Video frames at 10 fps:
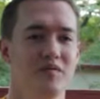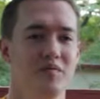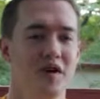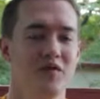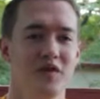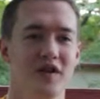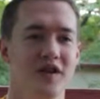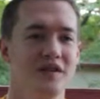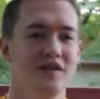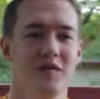painful
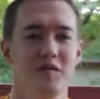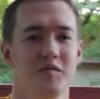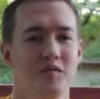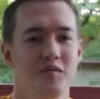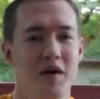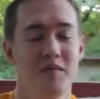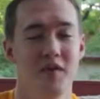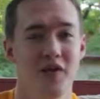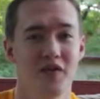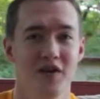things. I mean, my
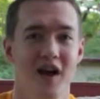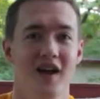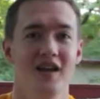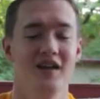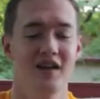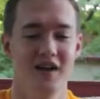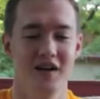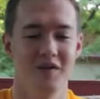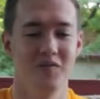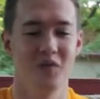mother died
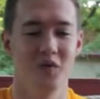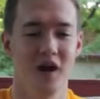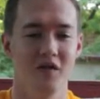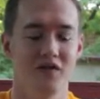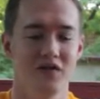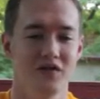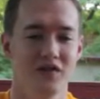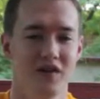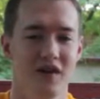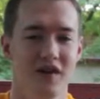uh, when I was
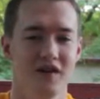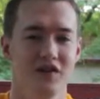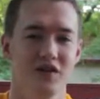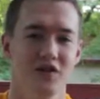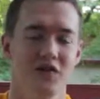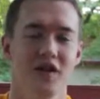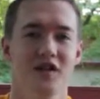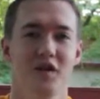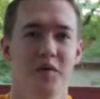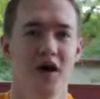uh, just
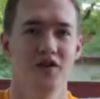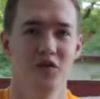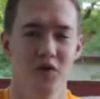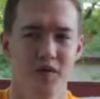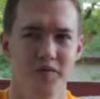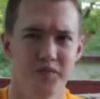finishing up high school,